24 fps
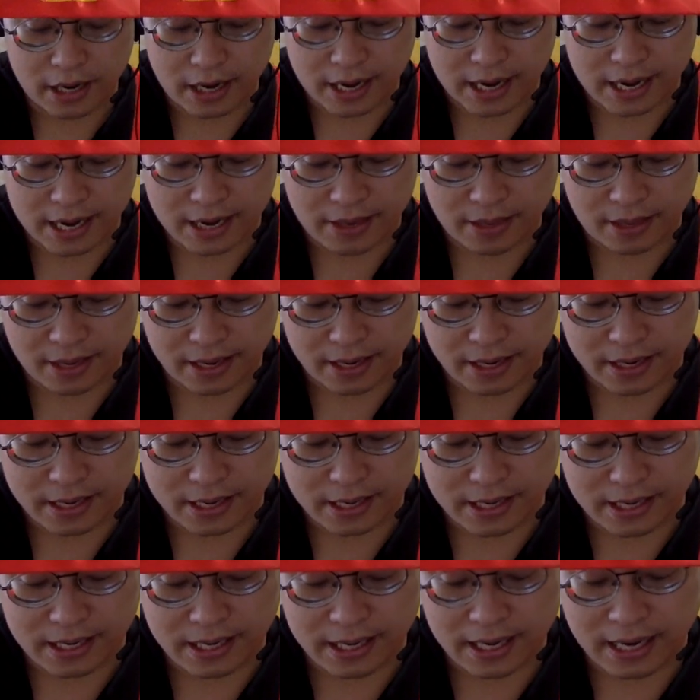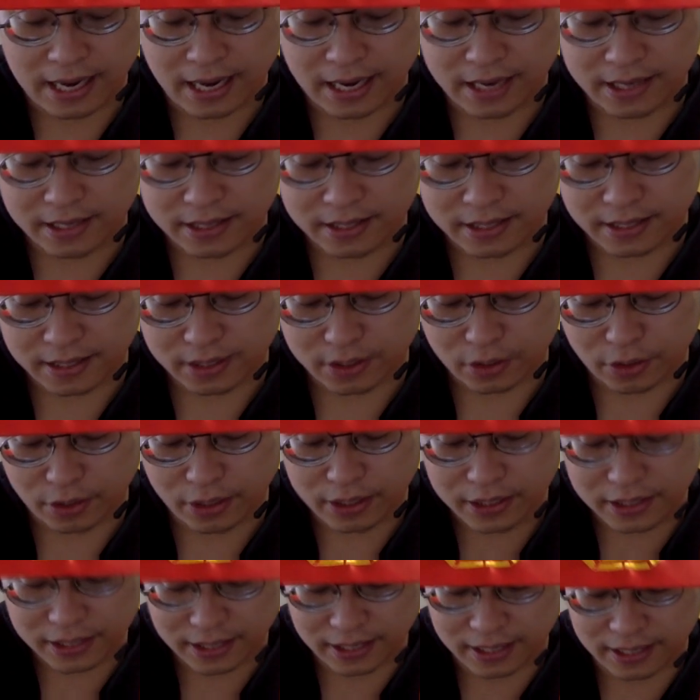And then he's
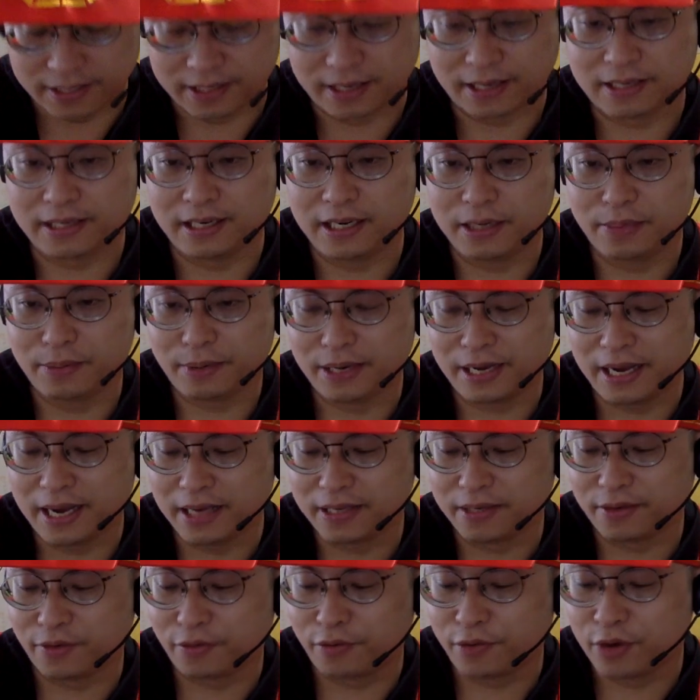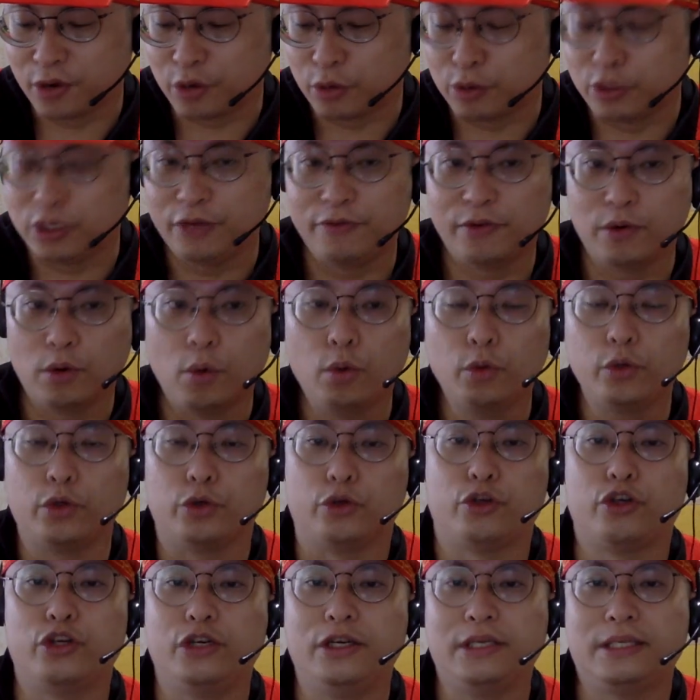in the 60s, but he has a friend who's even older.
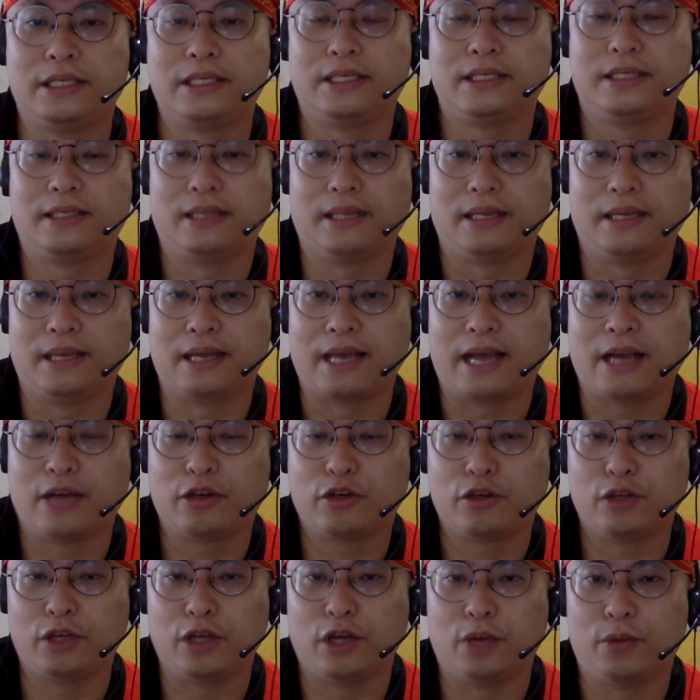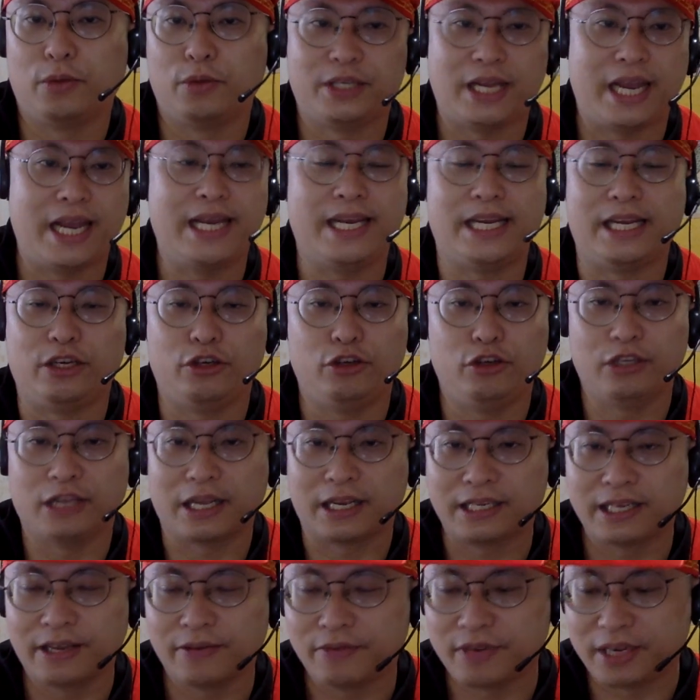She's actually almost 80. She's
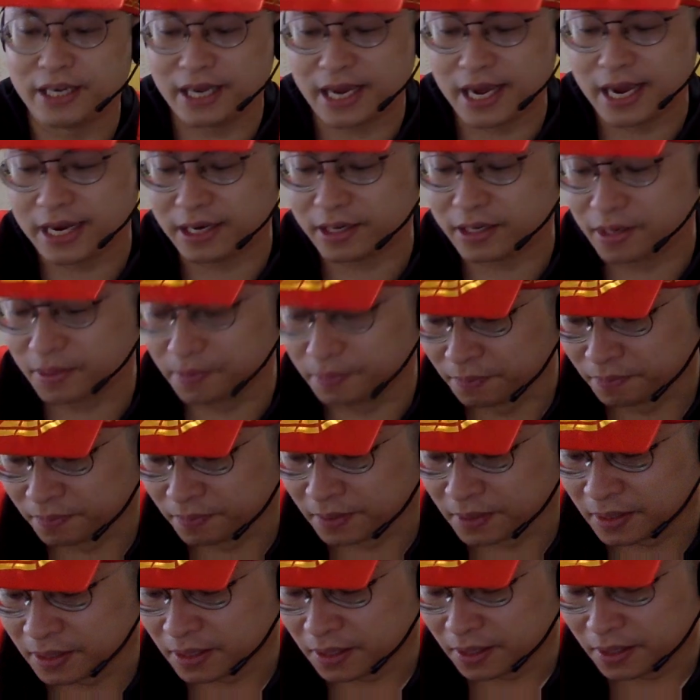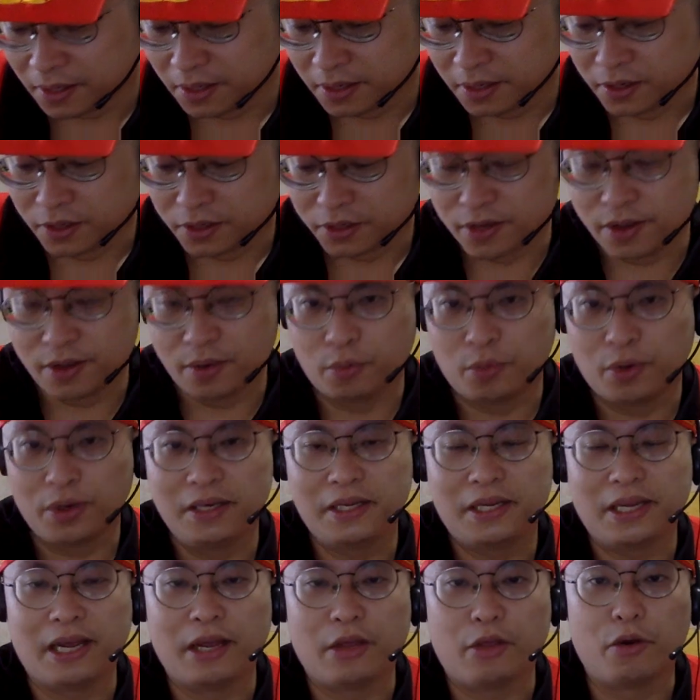like 78. So then one
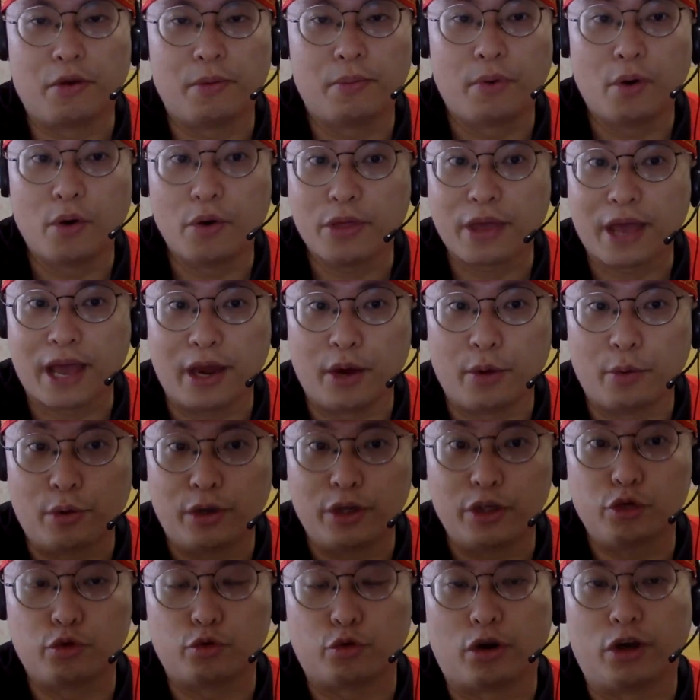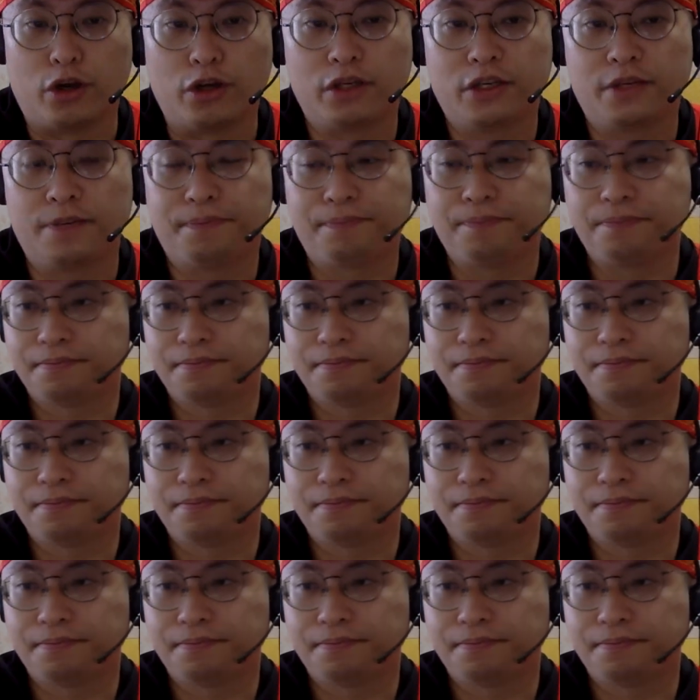day they're both at a restaurant.